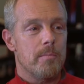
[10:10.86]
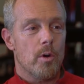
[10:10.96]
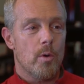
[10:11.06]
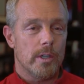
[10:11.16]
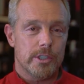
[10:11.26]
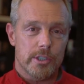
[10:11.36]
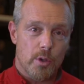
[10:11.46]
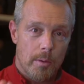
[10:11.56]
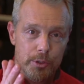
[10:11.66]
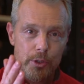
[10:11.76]
have more
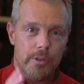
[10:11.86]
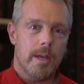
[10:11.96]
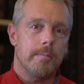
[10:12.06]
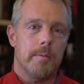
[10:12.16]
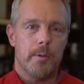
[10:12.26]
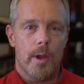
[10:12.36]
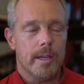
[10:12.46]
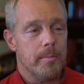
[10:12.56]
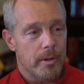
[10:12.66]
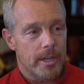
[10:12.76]
questions, so I'm sure the
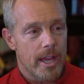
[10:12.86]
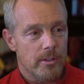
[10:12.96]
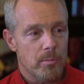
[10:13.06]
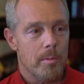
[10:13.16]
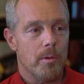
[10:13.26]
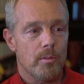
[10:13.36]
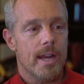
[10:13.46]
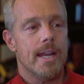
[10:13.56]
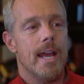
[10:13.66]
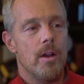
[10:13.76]
MWI community has more,
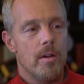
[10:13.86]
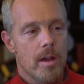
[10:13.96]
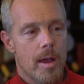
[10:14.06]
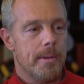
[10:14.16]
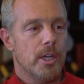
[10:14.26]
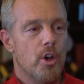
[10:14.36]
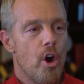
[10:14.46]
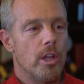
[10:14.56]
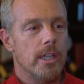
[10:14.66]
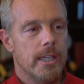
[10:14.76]
but right now I'm going to
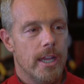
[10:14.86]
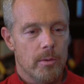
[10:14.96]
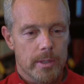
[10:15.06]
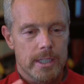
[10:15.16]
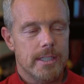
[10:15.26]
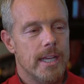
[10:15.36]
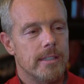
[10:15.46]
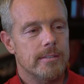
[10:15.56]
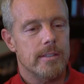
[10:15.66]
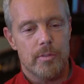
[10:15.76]
call it there. We're going to
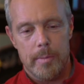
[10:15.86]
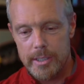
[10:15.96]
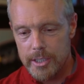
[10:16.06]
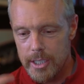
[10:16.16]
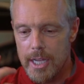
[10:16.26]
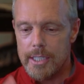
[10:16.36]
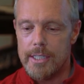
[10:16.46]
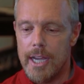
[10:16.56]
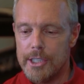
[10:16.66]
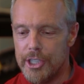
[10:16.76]
take this information,
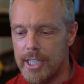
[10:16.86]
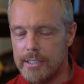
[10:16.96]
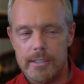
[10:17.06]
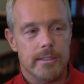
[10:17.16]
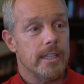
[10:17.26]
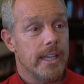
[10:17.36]
digest